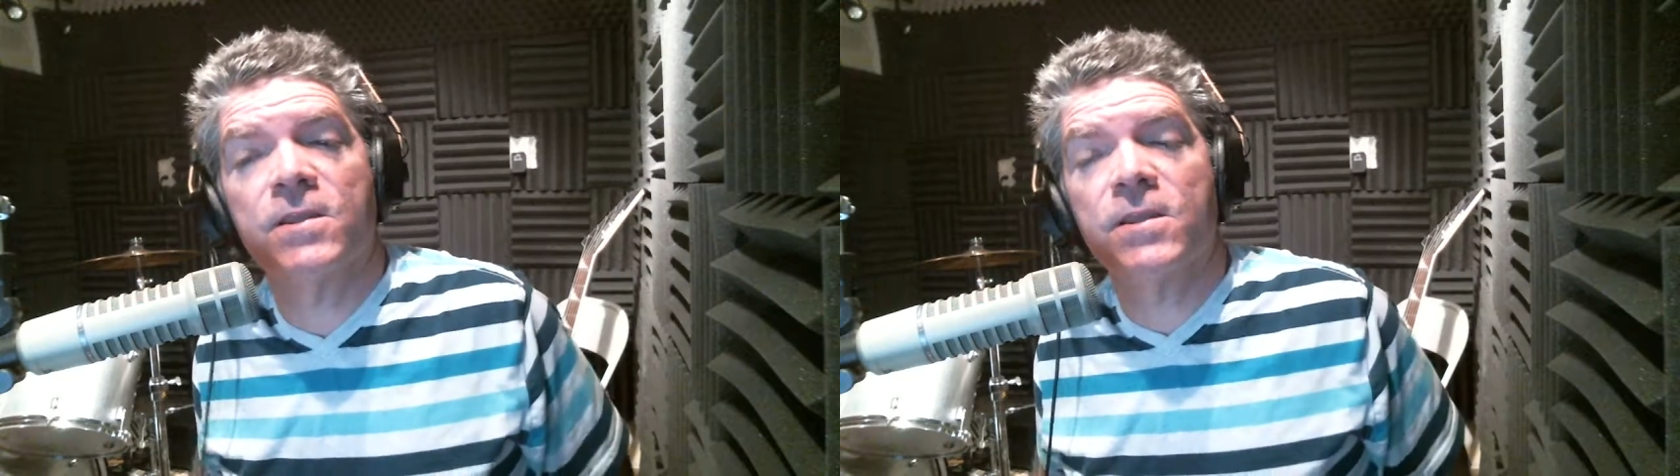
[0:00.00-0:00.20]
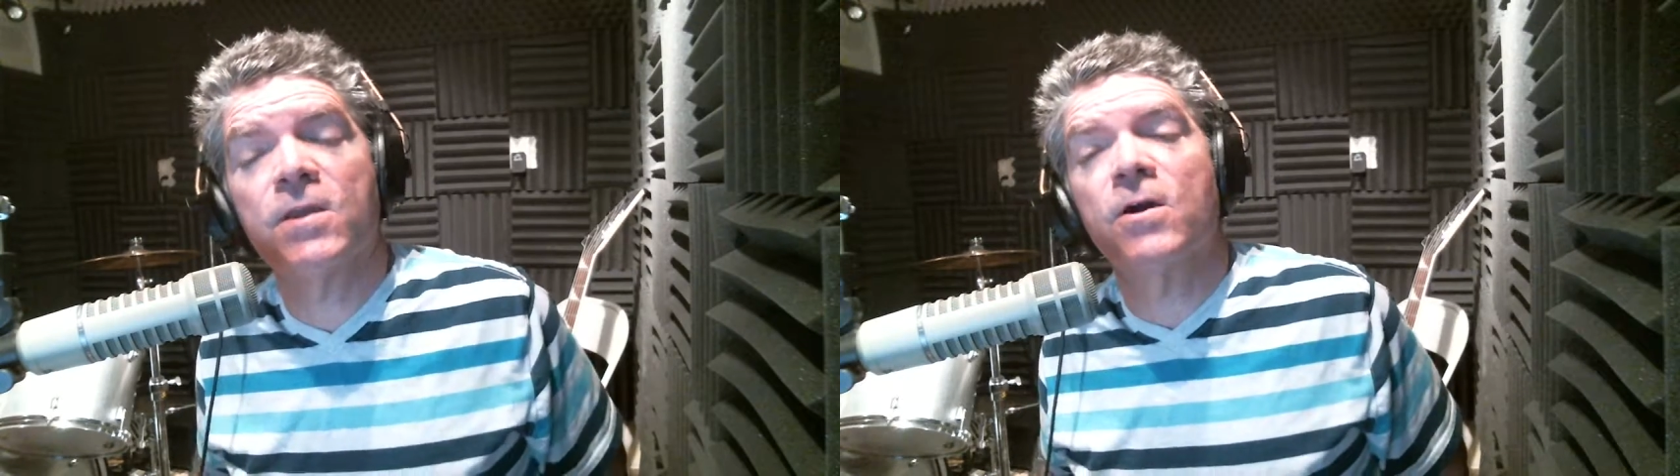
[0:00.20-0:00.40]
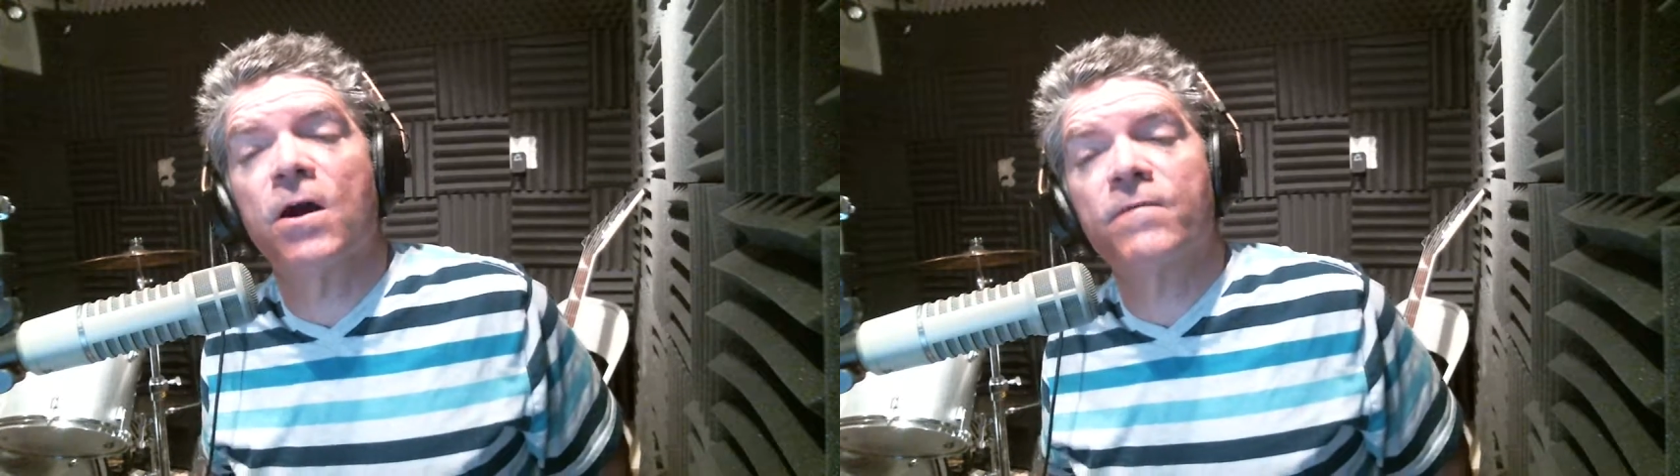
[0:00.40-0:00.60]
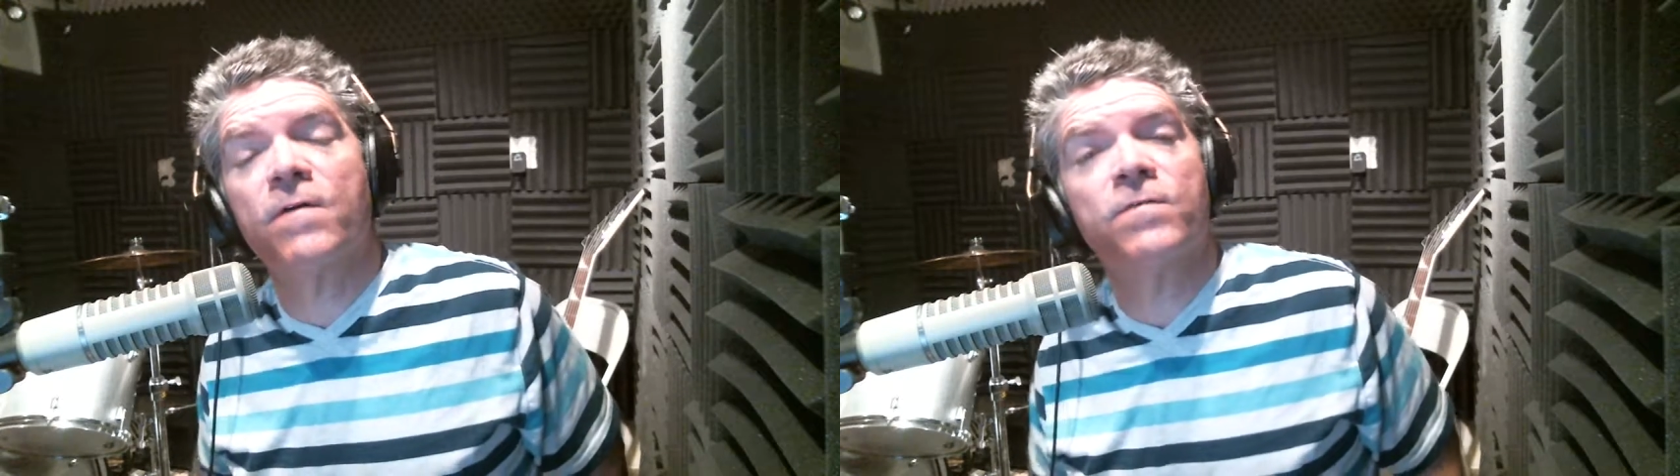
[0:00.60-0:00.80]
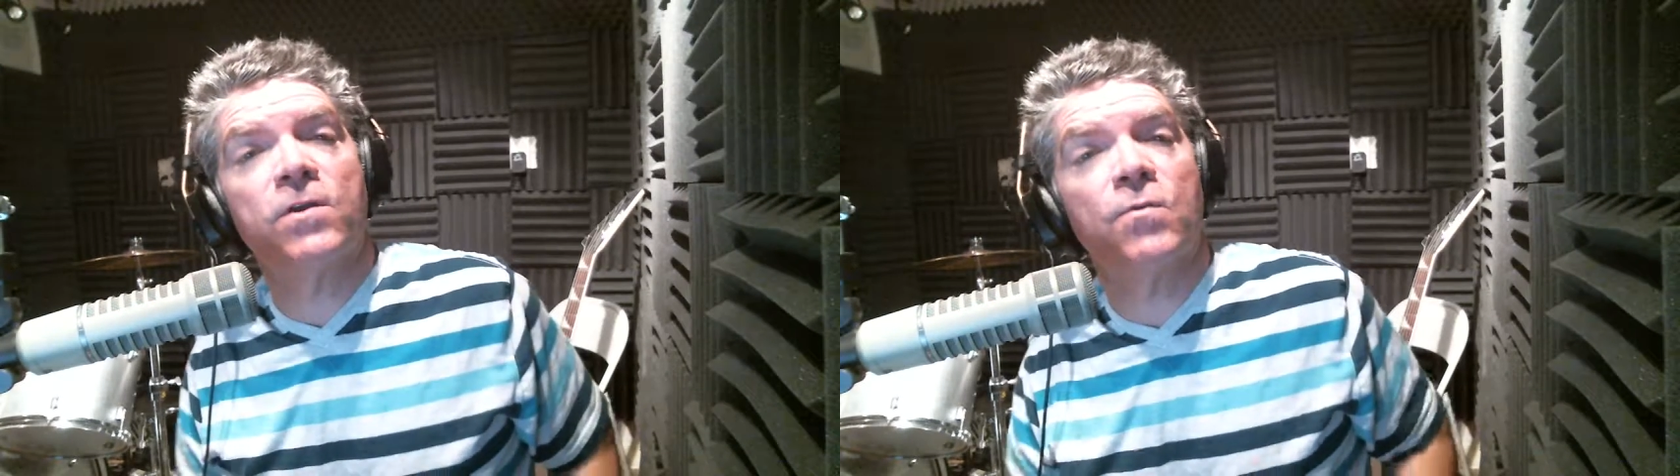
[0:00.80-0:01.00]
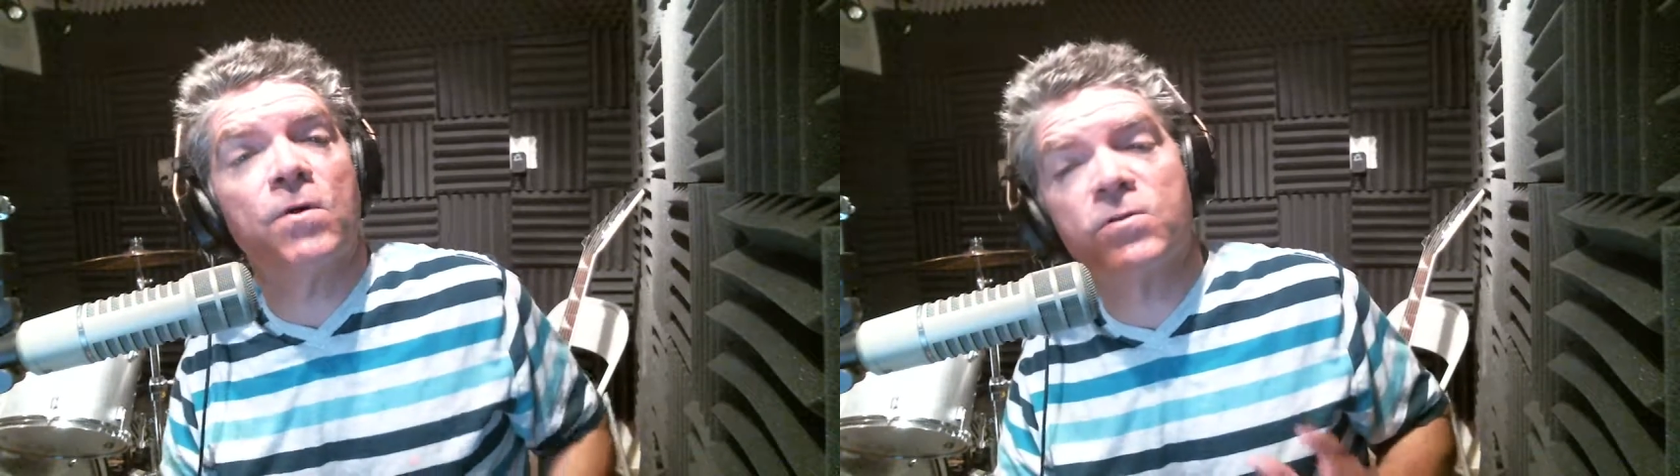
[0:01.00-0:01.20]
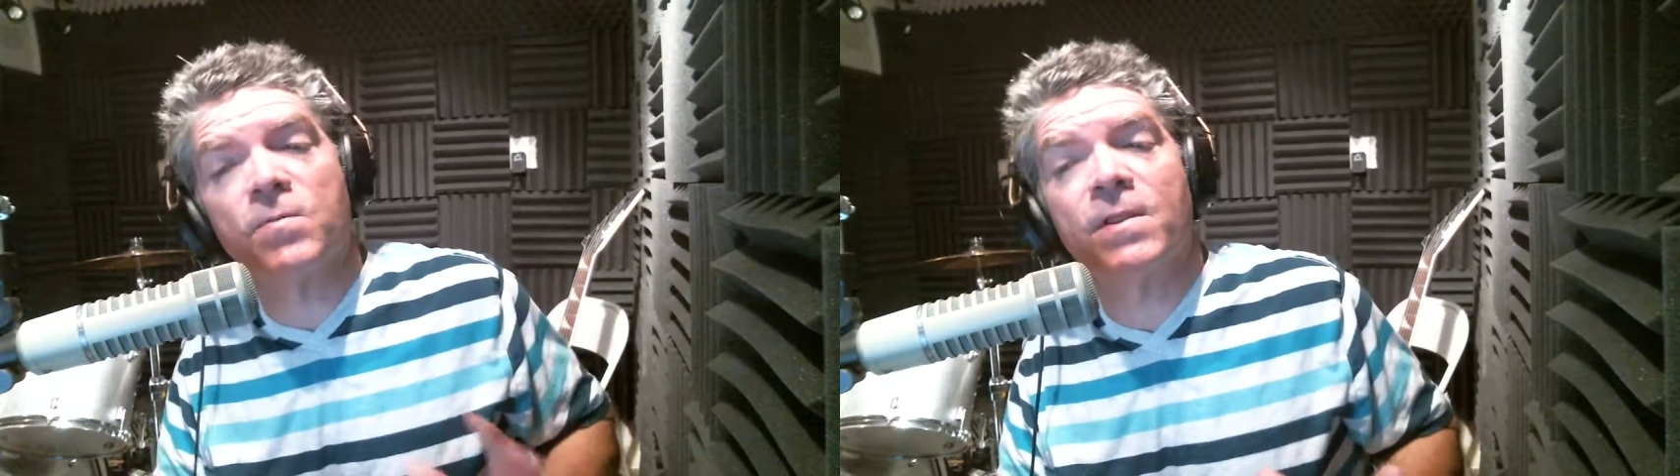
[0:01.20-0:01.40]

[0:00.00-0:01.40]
the kickoff of the Walker